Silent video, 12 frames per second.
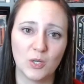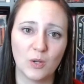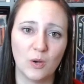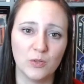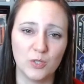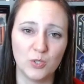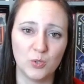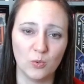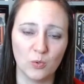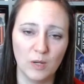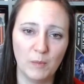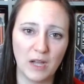called the
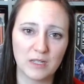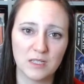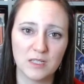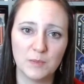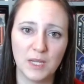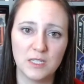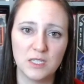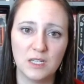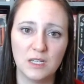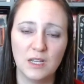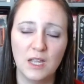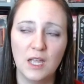Jewelry Box
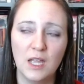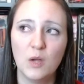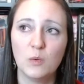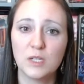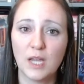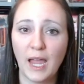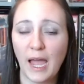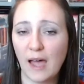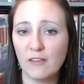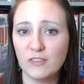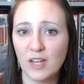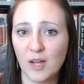expansion, which I
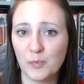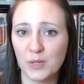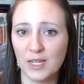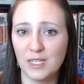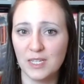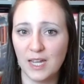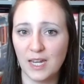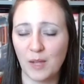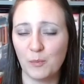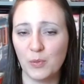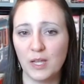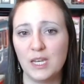have not played yet. I'm
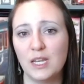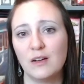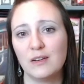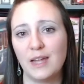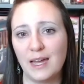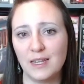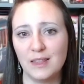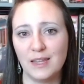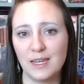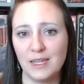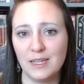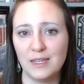planning on adding
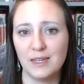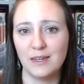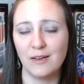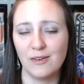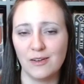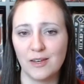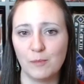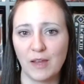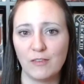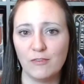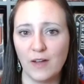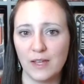that in on my
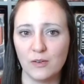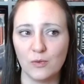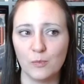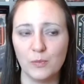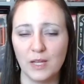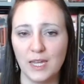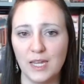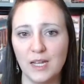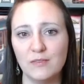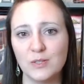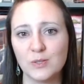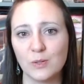final play of
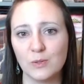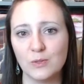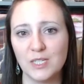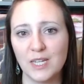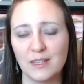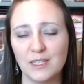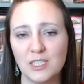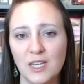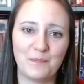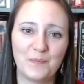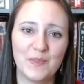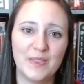the solo challenge.
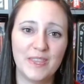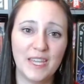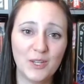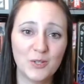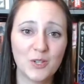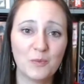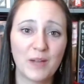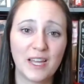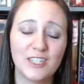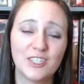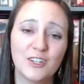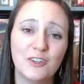Thank you so
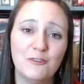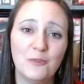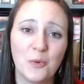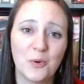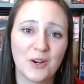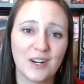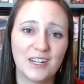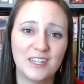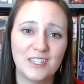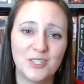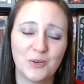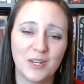much for
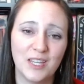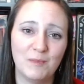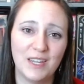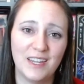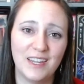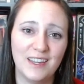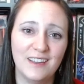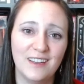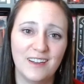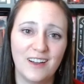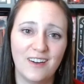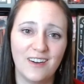joining me
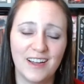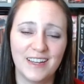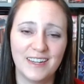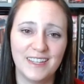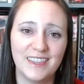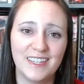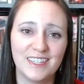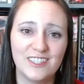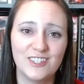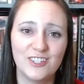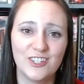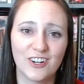on this
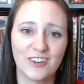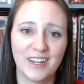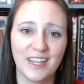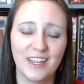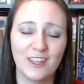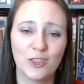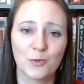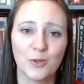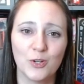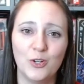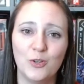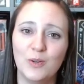journey
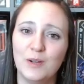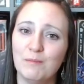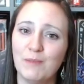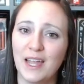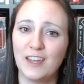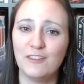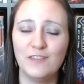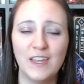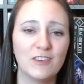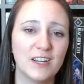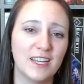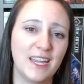through my
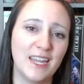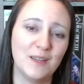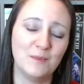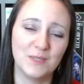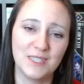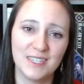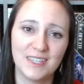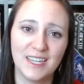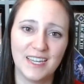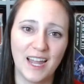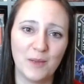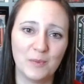favorite games
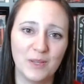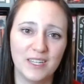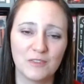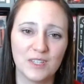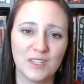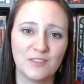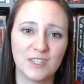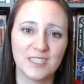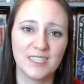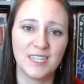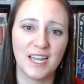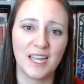that I played for the
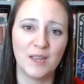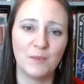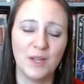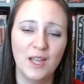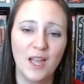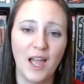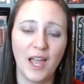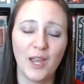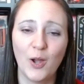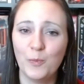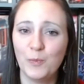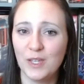first time. I
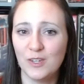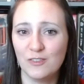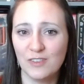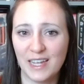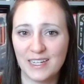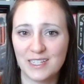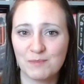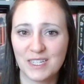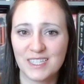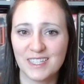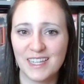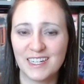hope that you've liked my
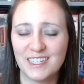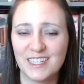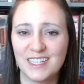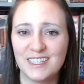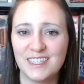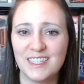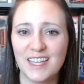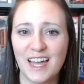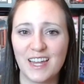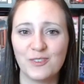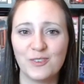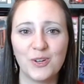selections. I
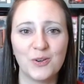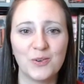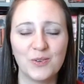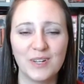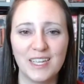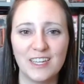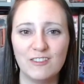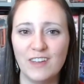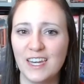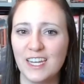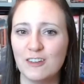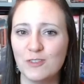don't know if
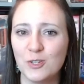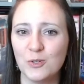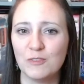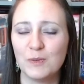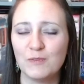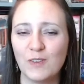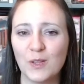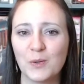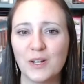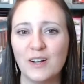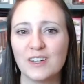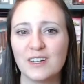any of you have been
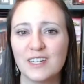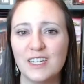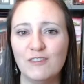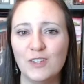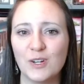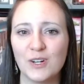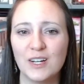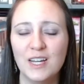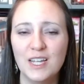following along, if you're